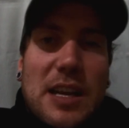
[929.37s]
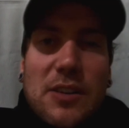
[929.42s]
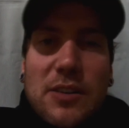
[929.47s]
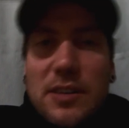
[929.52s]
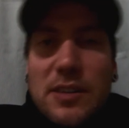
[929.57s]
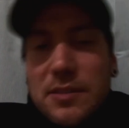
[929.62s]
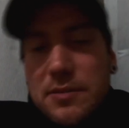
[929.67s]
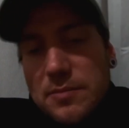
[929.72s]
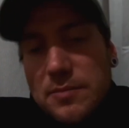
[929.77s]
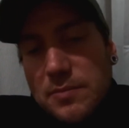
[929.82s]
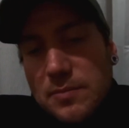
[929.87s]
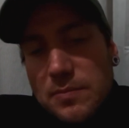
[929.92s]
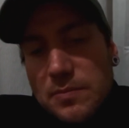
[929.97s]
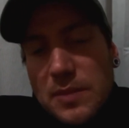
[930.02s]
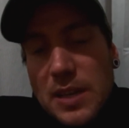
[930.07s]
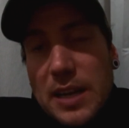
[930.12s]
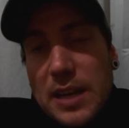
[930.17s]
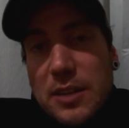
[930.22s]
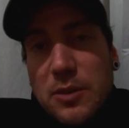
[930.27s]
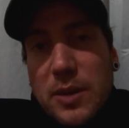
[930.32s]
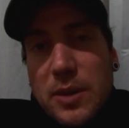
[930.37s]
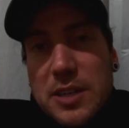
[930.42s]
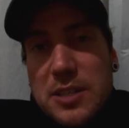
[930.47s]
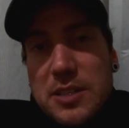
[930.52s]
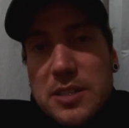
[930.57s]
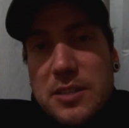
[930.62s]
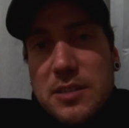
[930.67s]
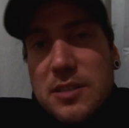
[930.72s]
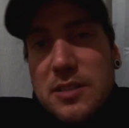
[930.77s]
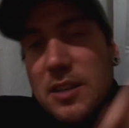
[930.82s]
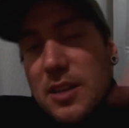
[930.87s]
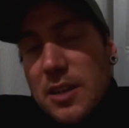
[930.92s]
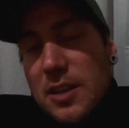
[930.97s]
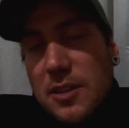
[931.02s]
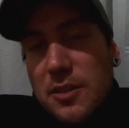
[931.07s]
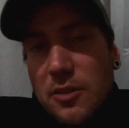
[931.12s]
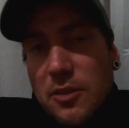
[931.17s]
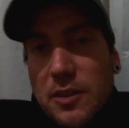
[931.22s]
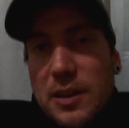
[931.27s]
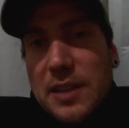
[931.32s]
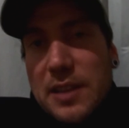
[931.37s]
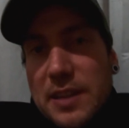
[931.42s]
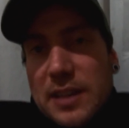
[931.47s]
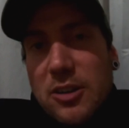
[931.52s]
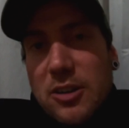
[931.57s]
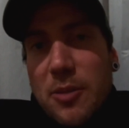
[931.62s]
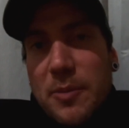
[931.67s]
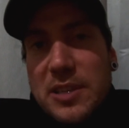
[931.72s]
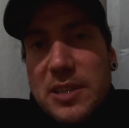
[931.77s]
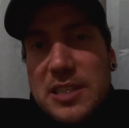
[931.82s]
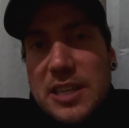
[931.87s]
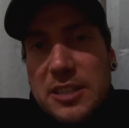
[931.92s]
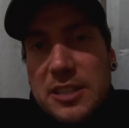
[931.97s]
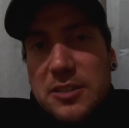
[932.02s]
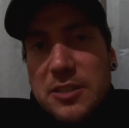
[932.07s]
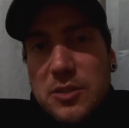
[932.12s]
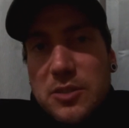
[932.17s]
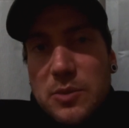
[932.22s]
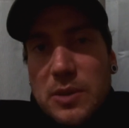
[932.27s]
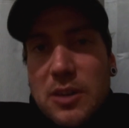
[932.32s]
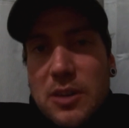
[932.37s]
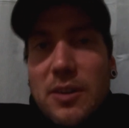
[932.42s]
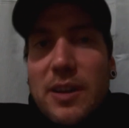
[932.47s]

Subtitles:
And any questions, throw it down in that comment section as well.